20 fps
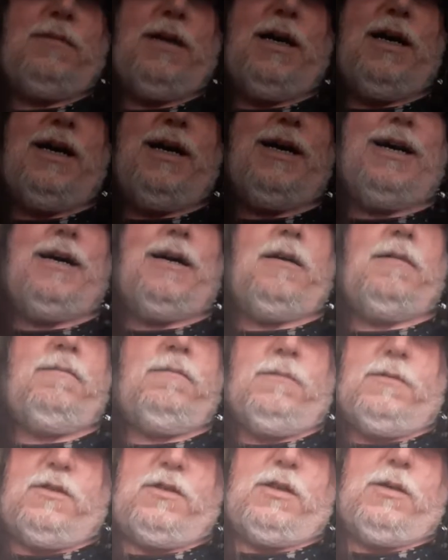Ha ha.
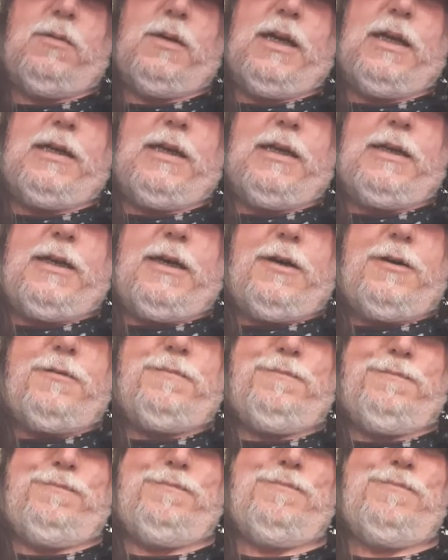See what I did
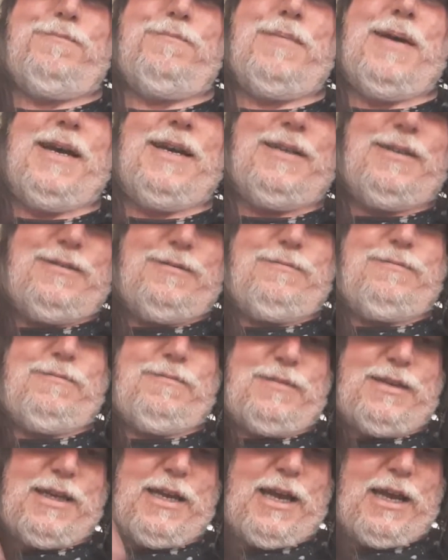there? Maiden.
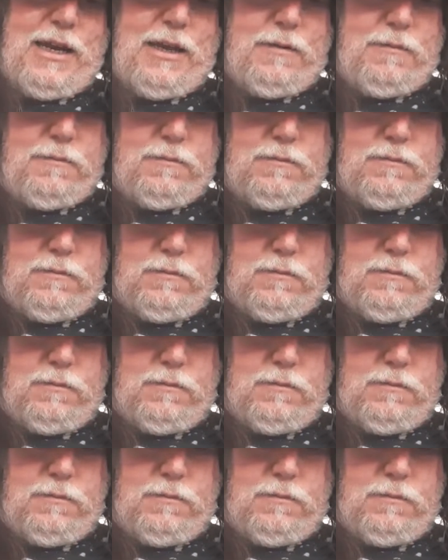Get it?